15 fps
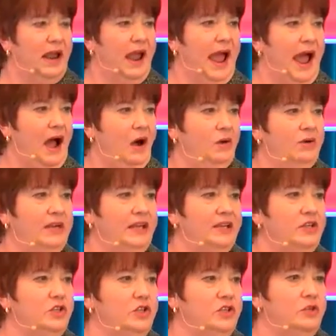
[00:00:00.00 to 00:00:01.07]
out
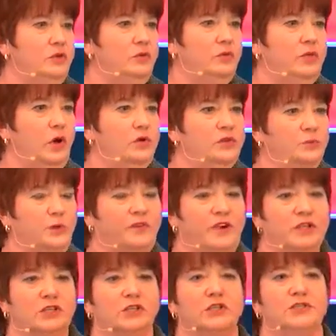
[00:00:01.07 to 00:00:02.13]
into those
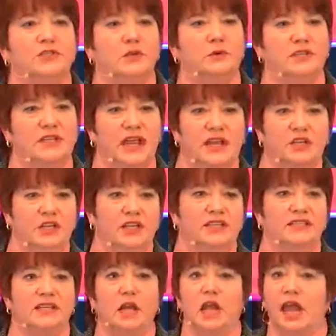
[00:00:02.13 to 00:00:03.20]
professional
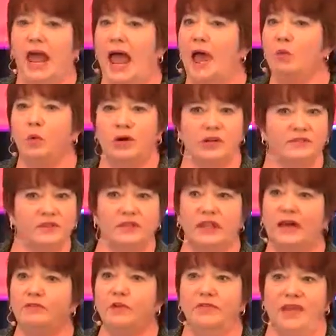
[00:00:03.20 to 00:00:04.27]
associations at whatever
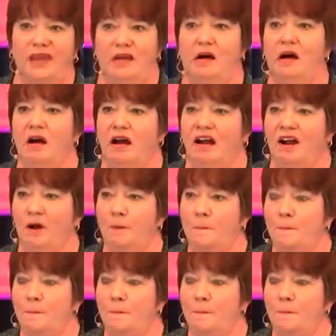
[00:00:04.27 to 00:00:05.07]
level they are,